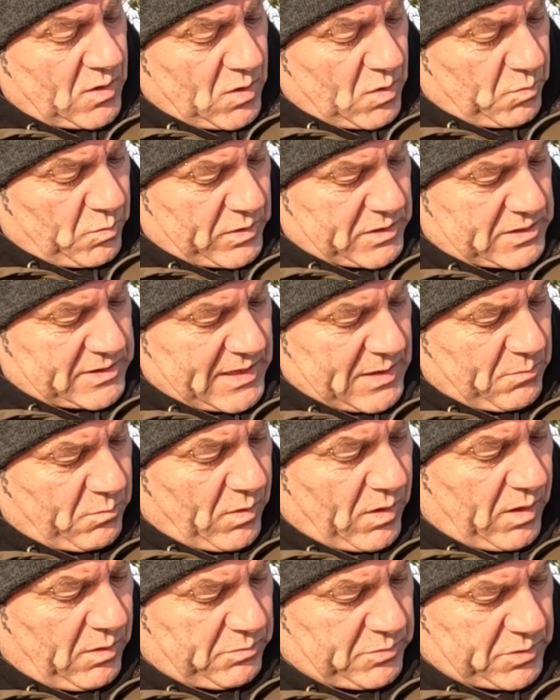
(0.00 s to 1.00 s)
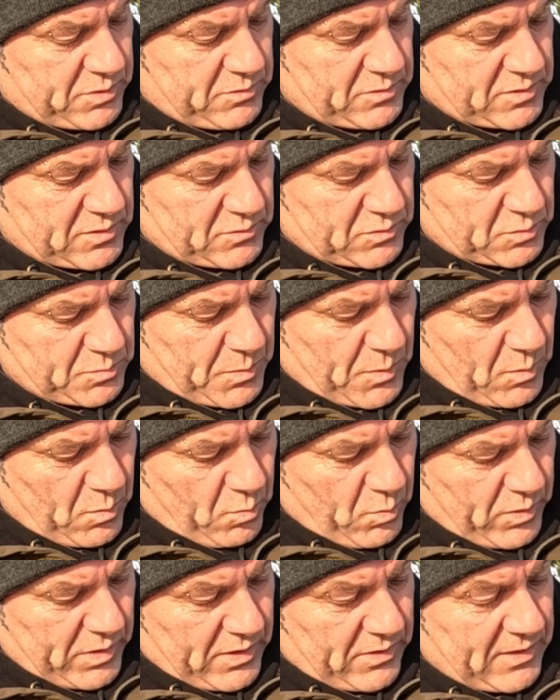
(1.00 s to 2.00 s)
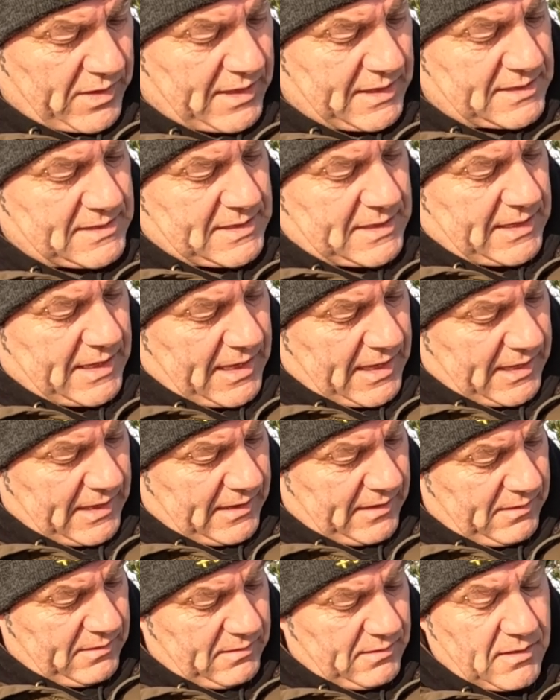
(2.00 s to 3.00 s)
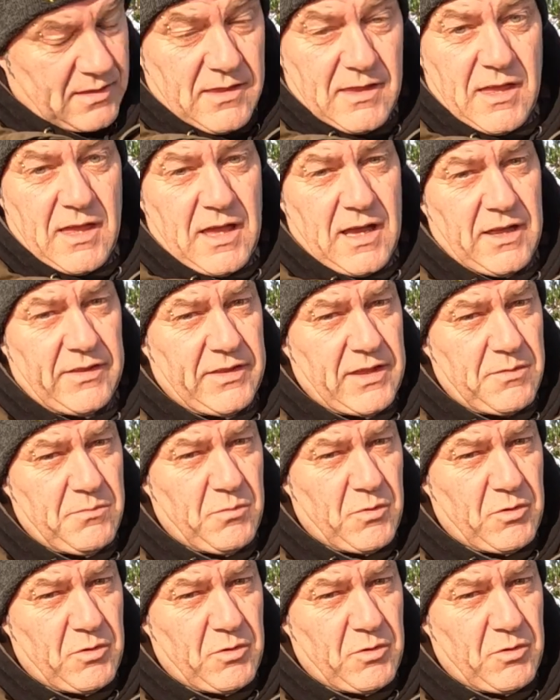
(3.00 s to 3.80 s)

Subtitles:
which then what I'll do is I'll put one of these in here, and then my